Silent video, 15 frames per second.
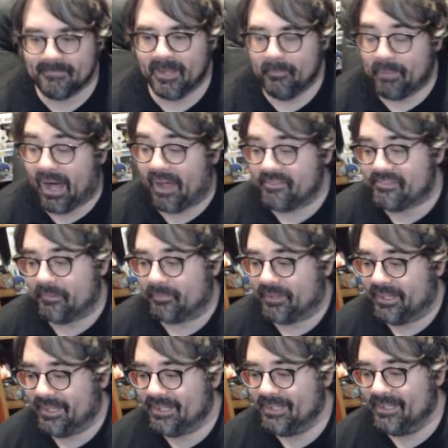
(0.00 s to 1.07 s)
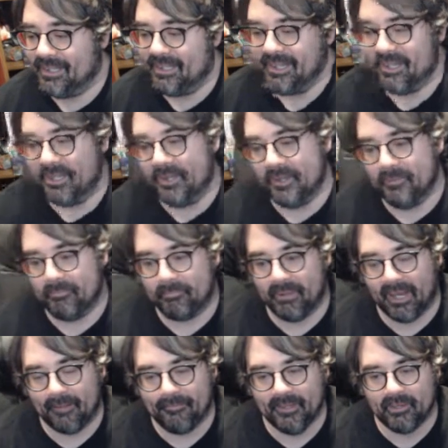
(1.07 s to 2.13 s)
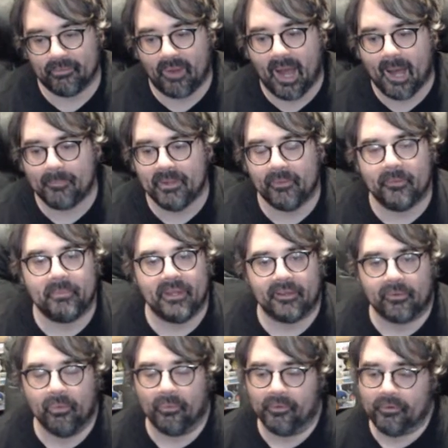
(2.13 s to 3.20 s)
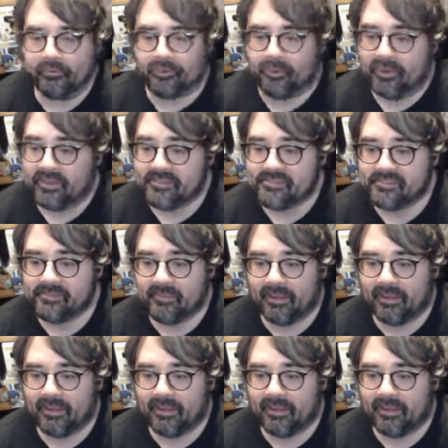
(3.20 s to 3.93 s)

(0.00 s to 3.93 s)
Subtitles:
Possibly. But I think Robbie would be a cooler choice.